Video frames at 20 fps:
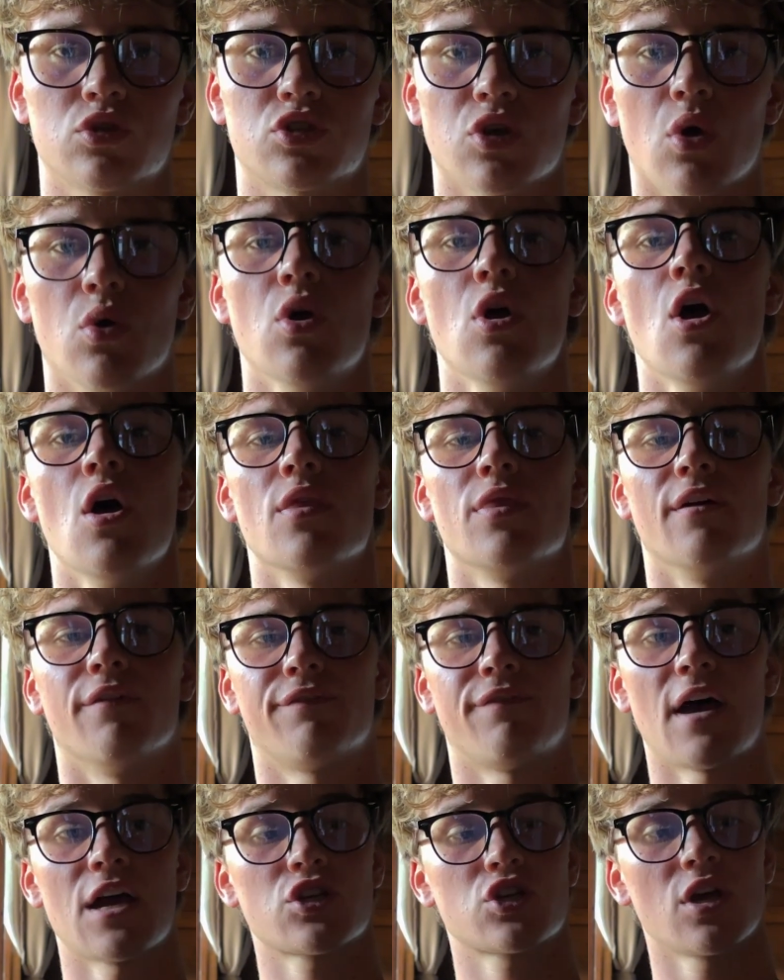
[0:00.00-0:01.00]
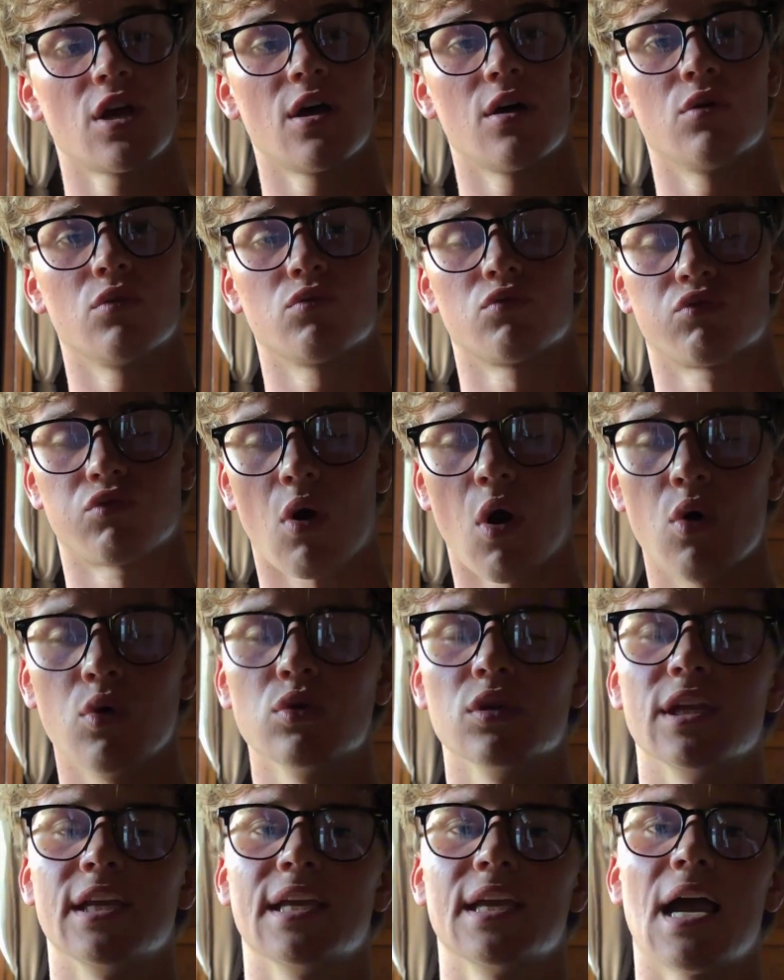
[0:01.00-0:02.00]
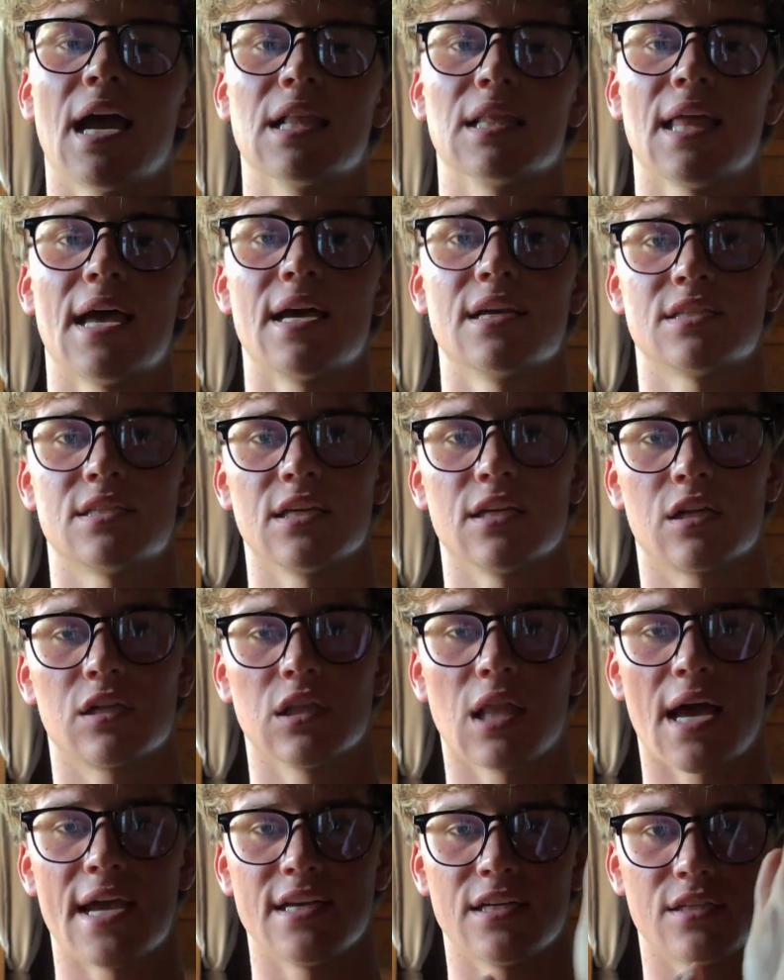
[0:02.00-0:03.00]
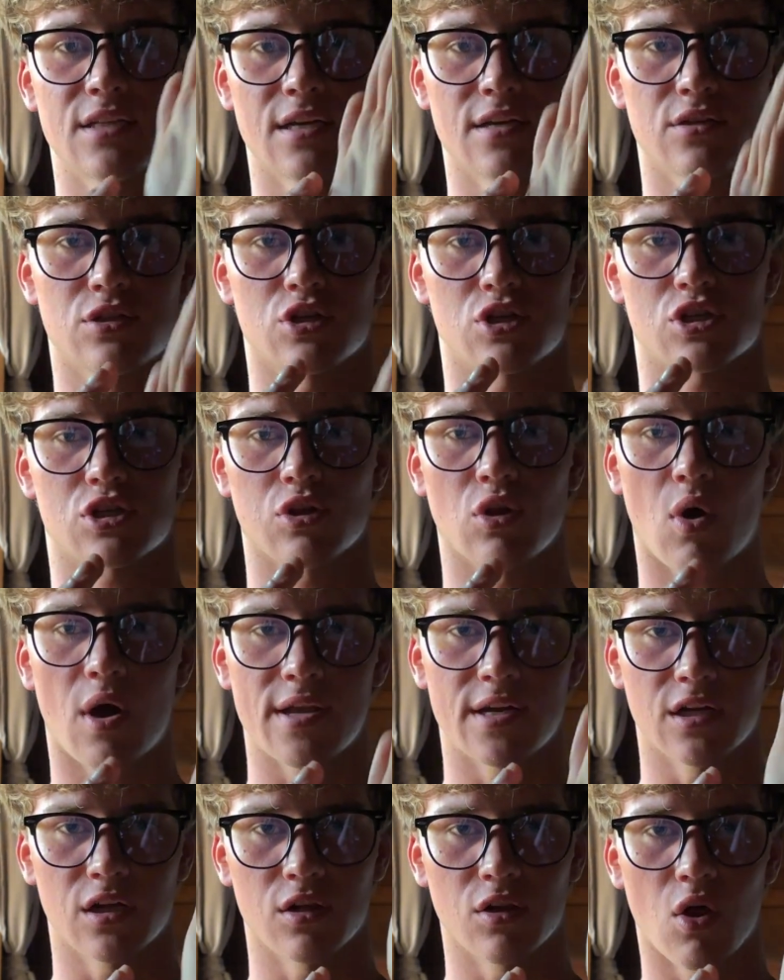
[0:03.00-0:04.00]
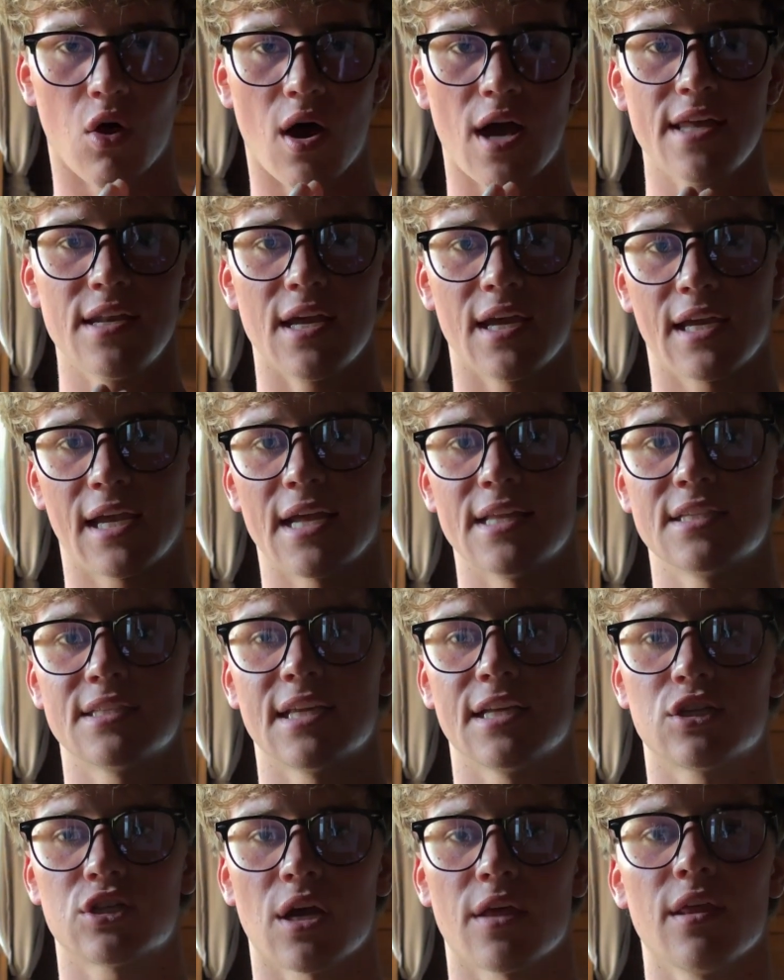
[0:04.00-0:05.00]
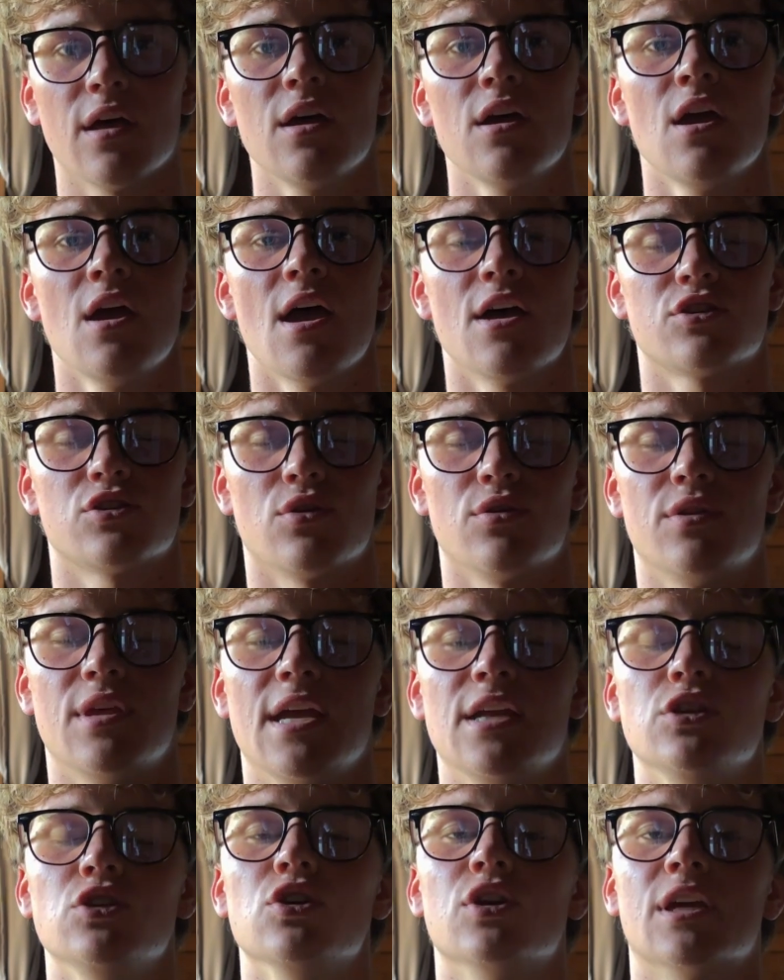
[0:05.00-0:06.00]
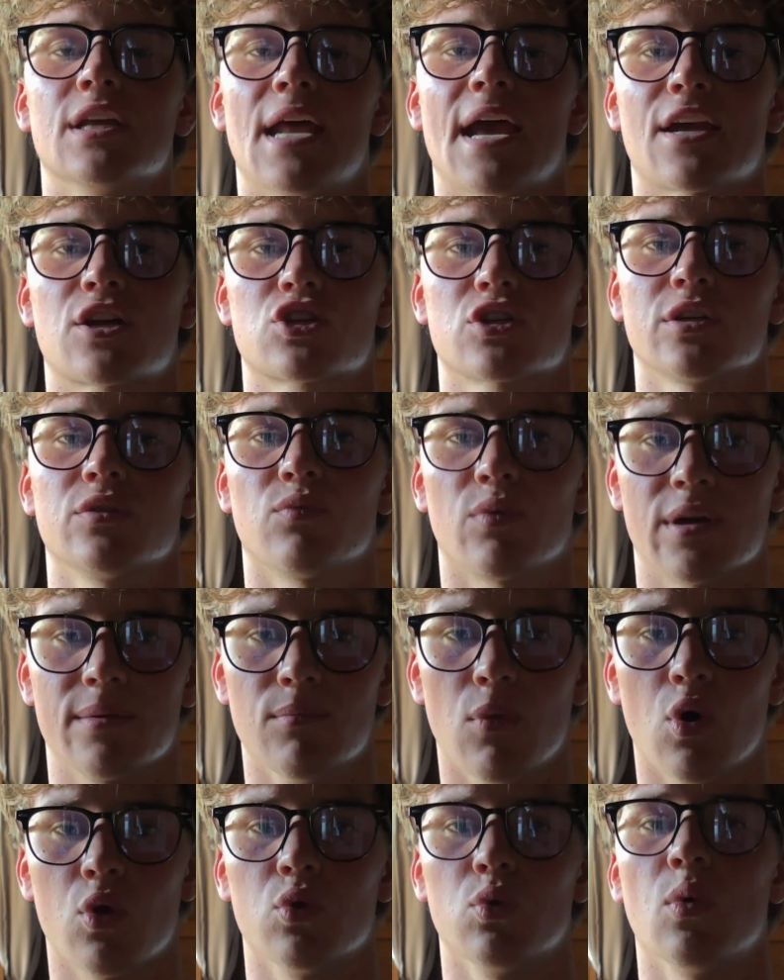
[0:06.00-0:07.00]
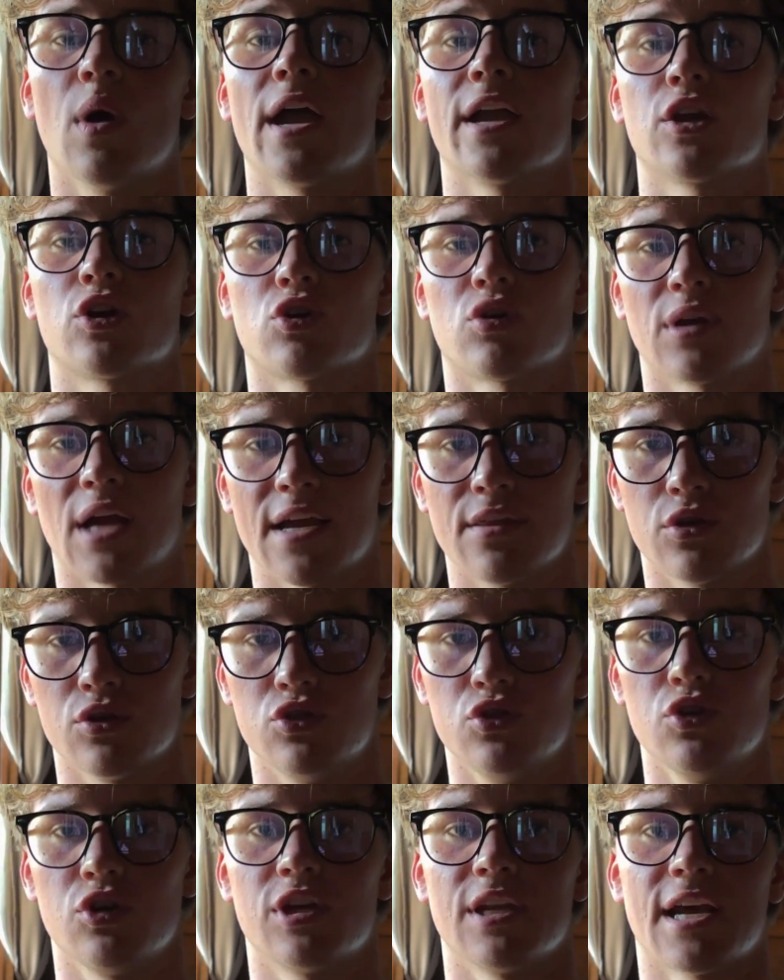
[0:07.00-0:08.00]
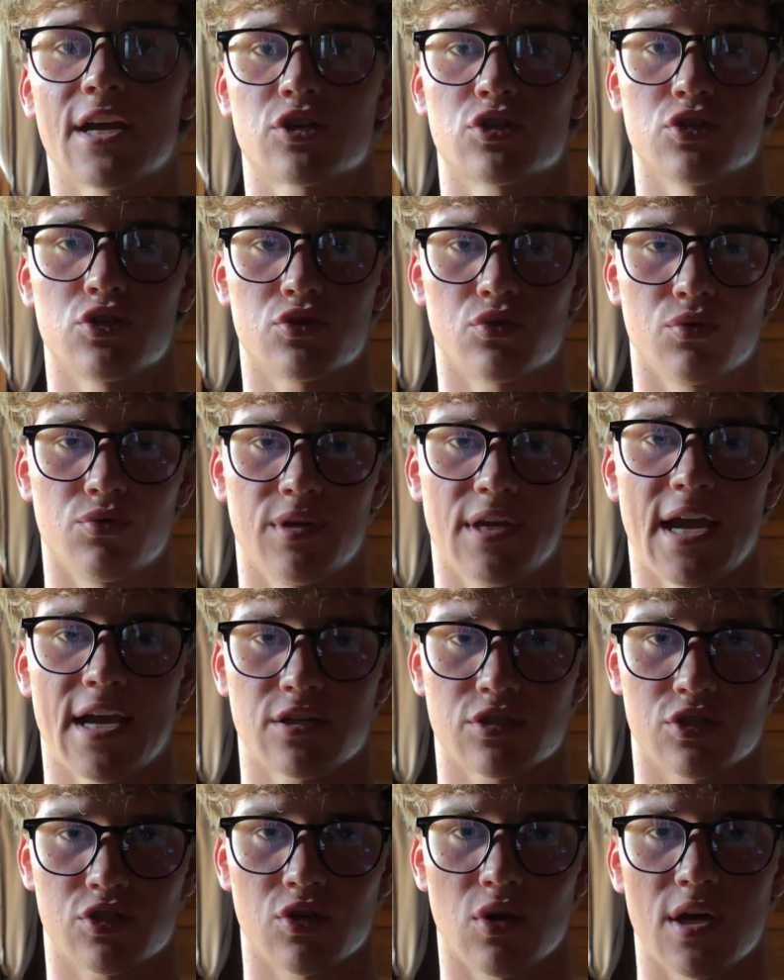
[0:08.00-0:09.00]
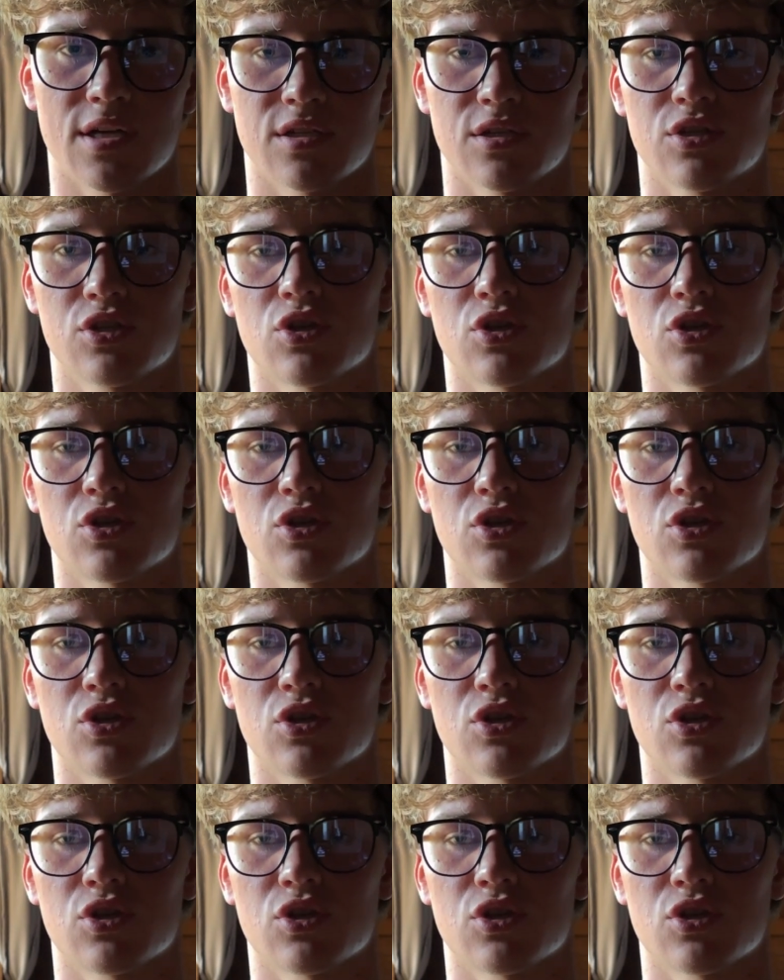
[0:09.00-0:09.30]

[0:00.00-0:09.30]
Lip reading: So the fascia rolling allows the layers to slide and glide against each other, so then you can actually remodel and create those new connections through the exercises.